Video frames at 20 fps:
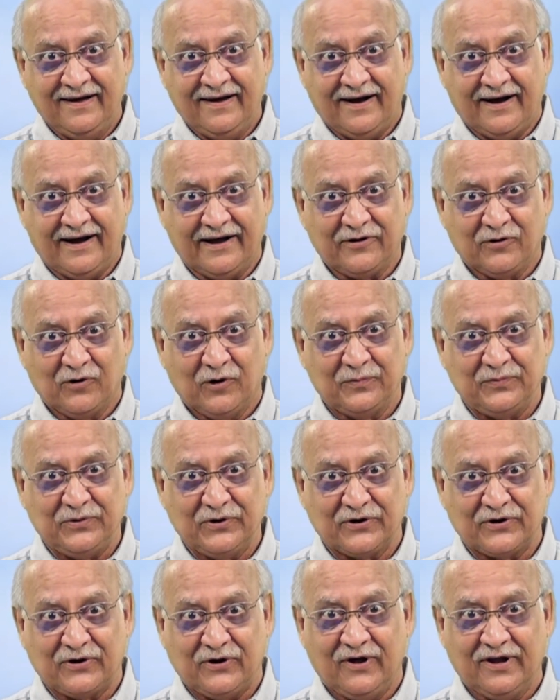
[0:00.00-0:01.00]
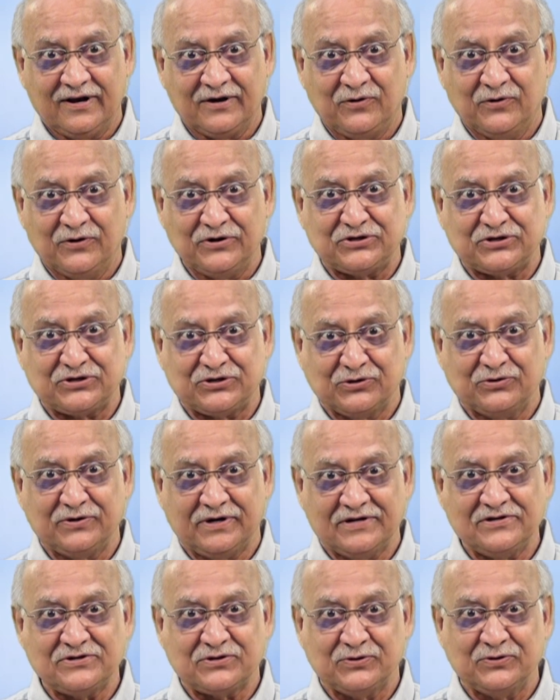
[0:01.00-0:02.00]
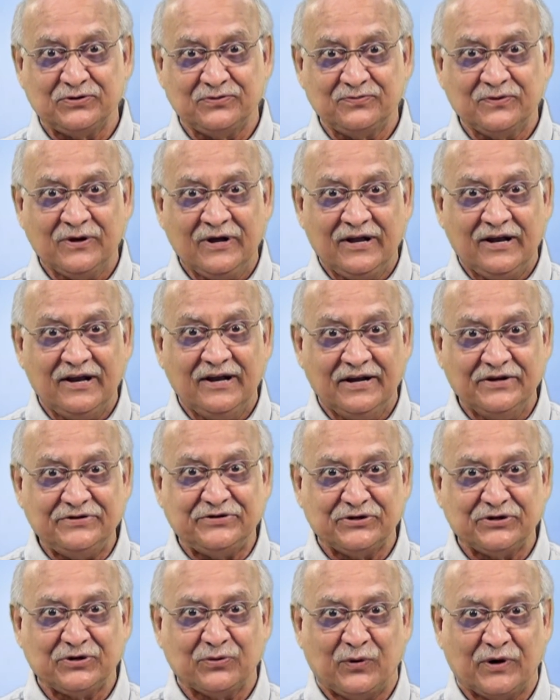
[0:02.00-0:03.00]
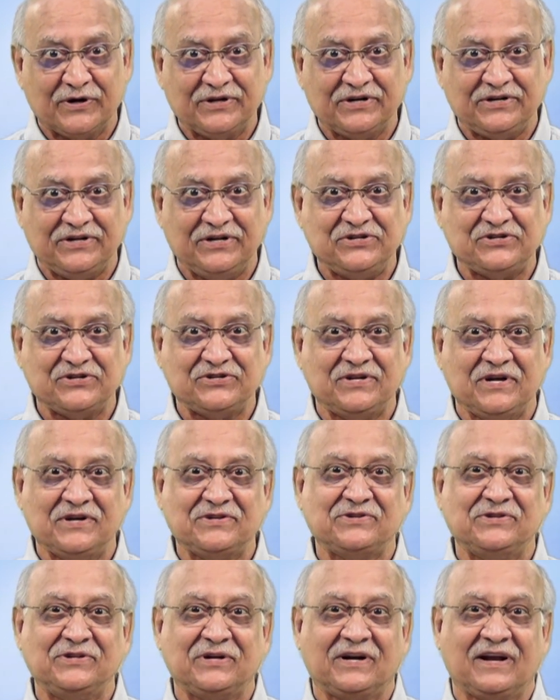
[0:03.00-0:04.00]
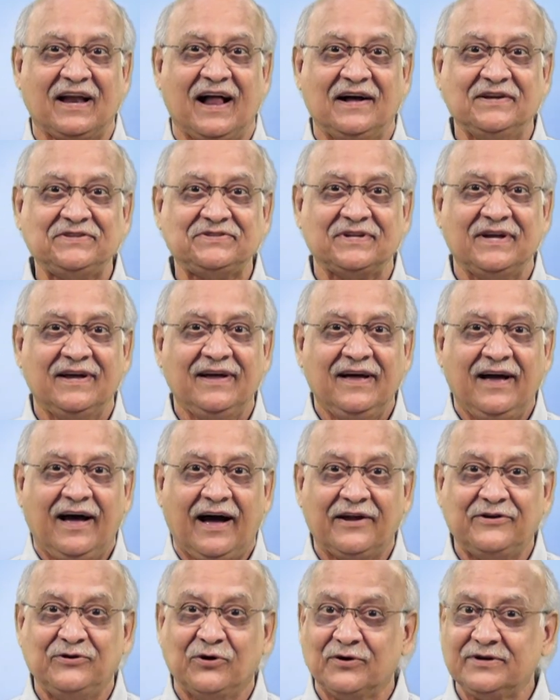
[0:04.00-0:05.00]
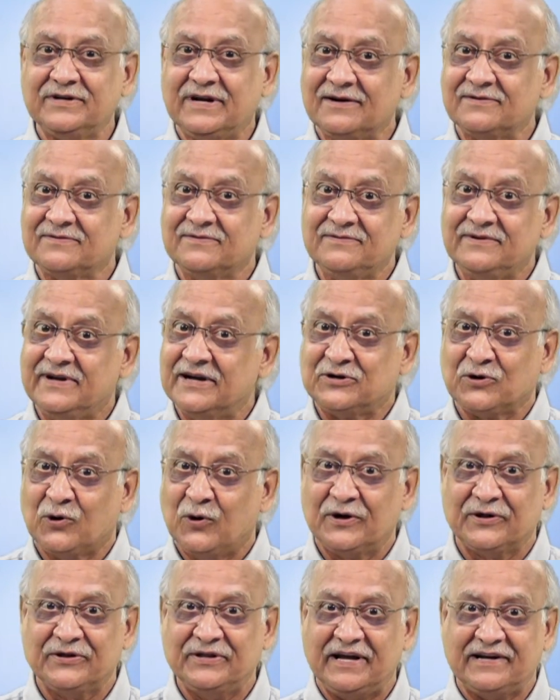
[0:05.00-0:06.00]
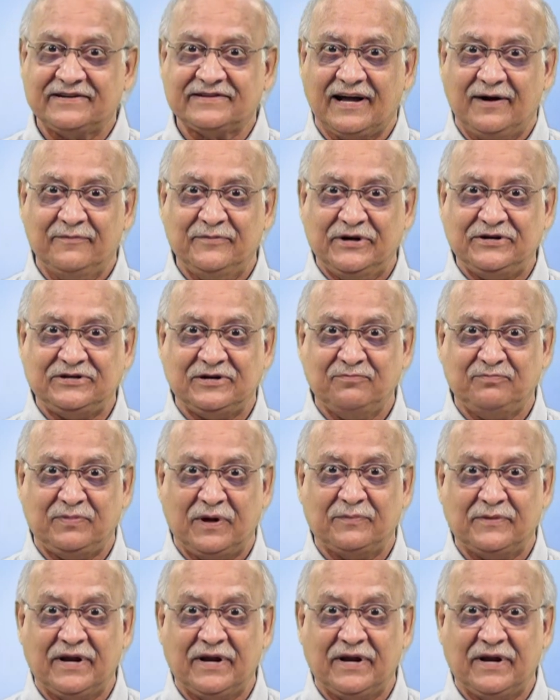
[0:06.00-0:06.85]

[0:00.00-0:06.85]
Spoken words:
I hope you are all good students who listen to what the teacher says in the class and don't get hold of the examination paper.